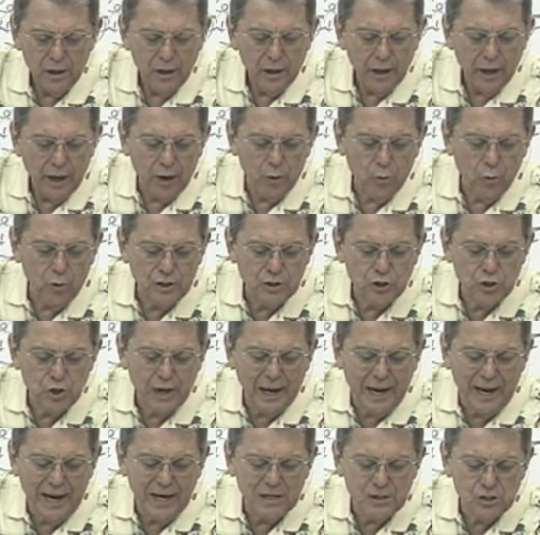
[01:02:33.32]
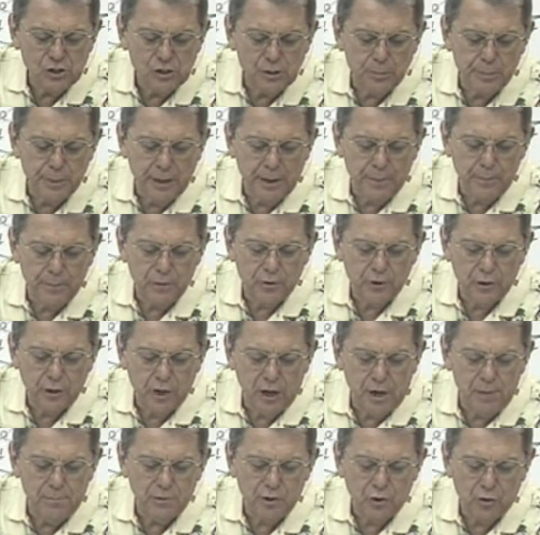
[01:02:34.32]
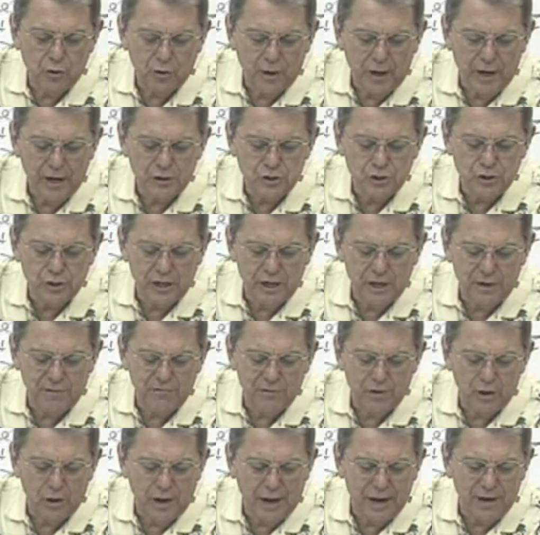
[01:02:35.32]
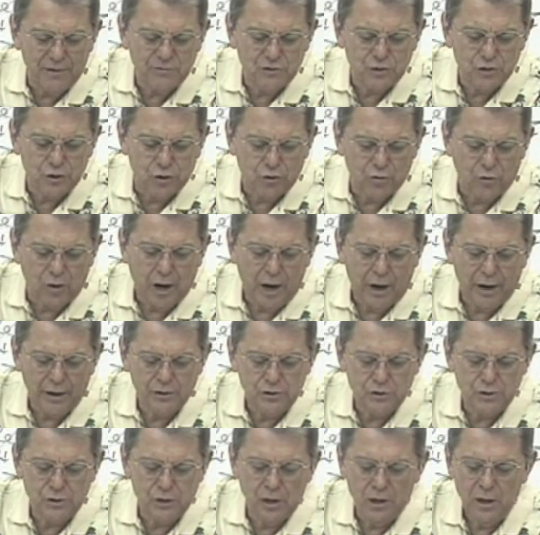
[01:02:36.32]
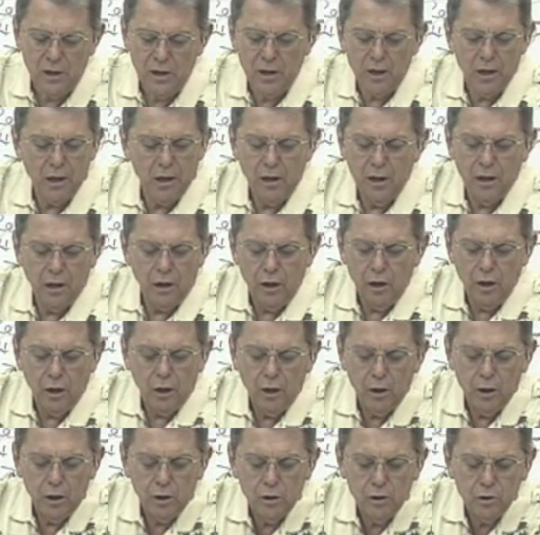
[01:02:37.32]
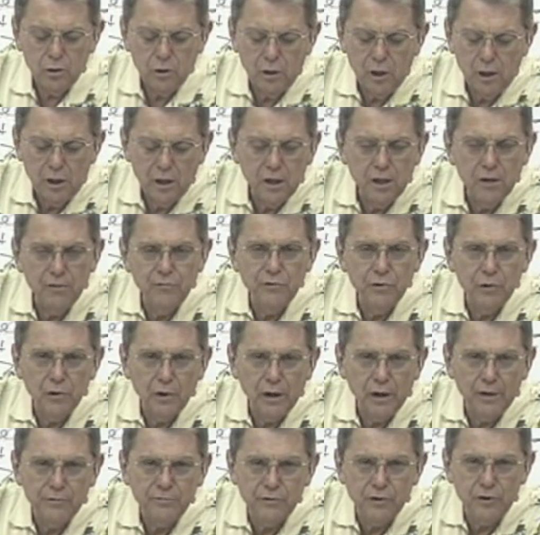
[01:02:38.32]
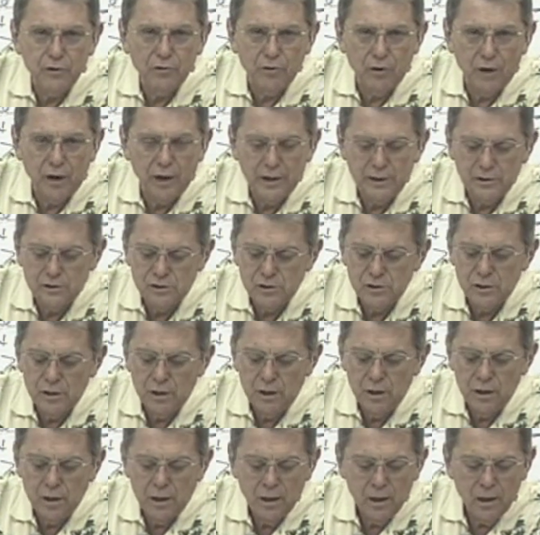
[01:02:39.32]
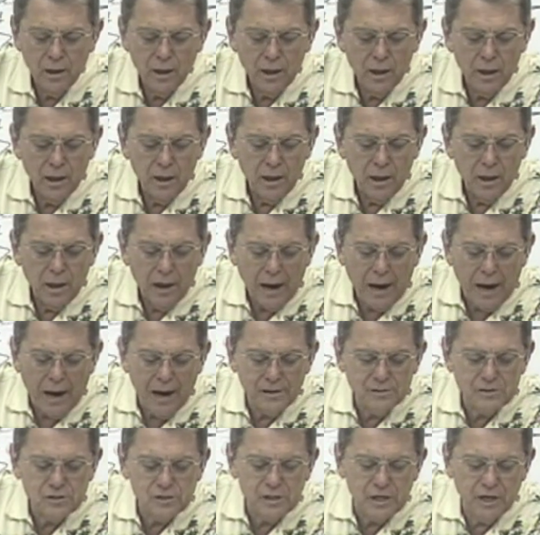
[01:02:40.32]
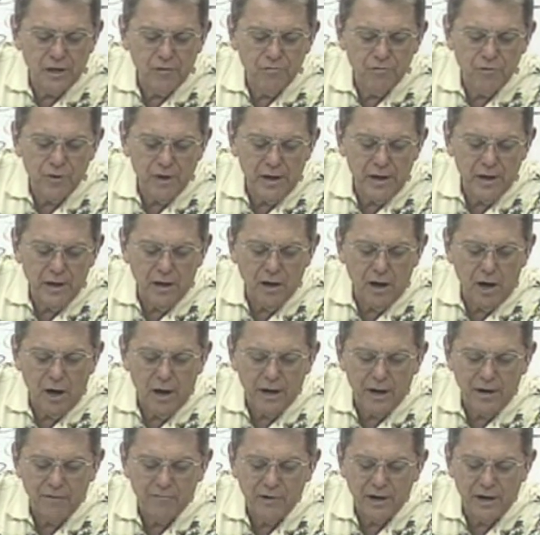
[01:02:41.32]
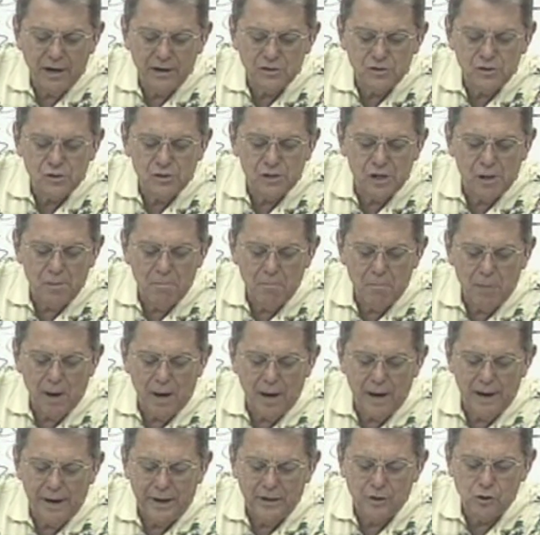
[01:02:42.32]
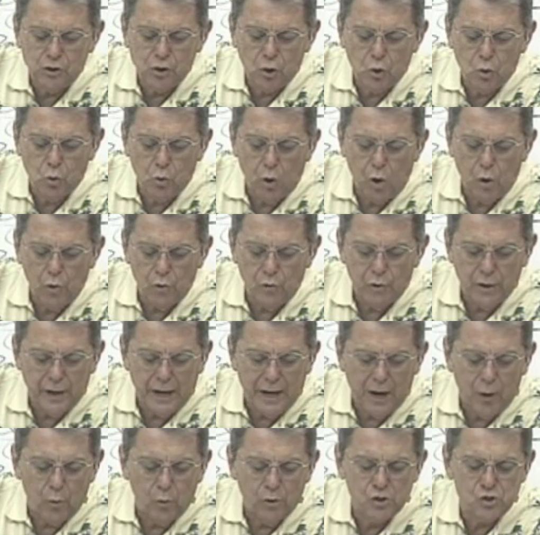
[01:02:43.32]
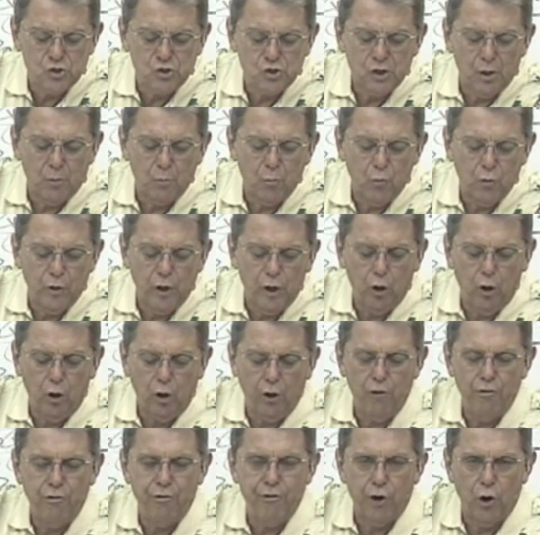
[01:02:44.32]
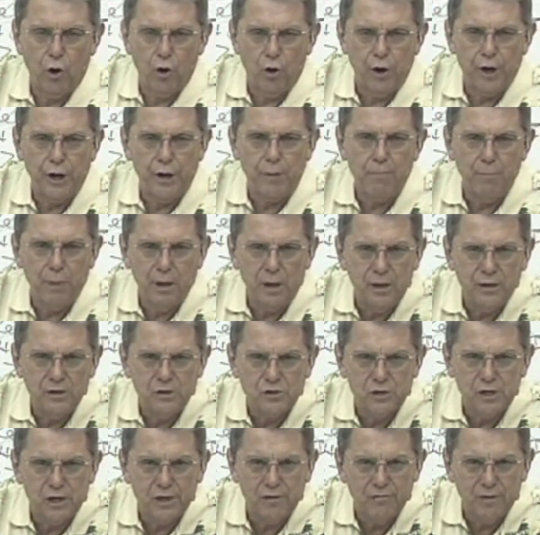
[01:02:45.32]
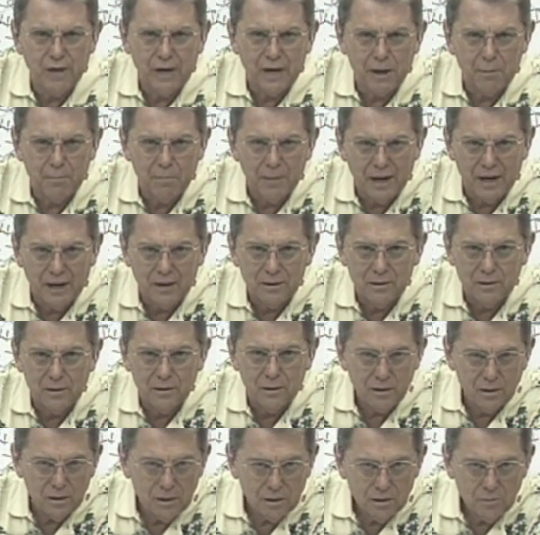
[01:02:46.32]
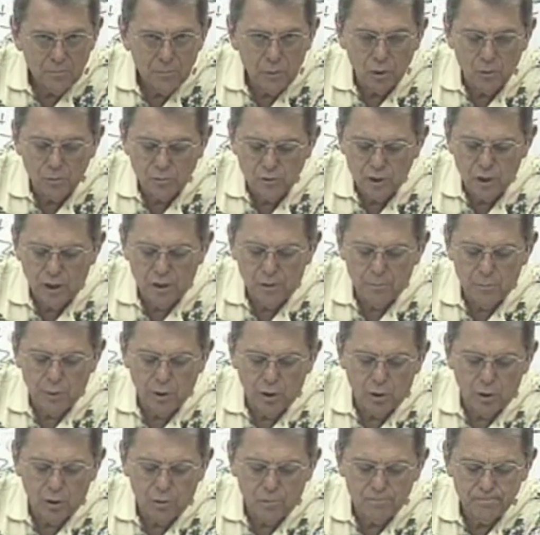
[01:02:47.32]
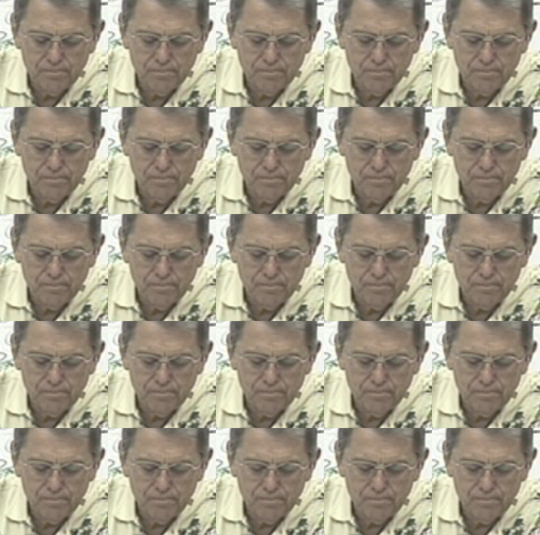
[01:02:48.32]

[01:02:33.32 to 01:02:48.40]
in which he asked the people to come to Christ, to give their lives to Christ. You can't give your life to Christ. I said, thank God I've got somebody to quote now with some real authority. Billy said that about Pope John Paul.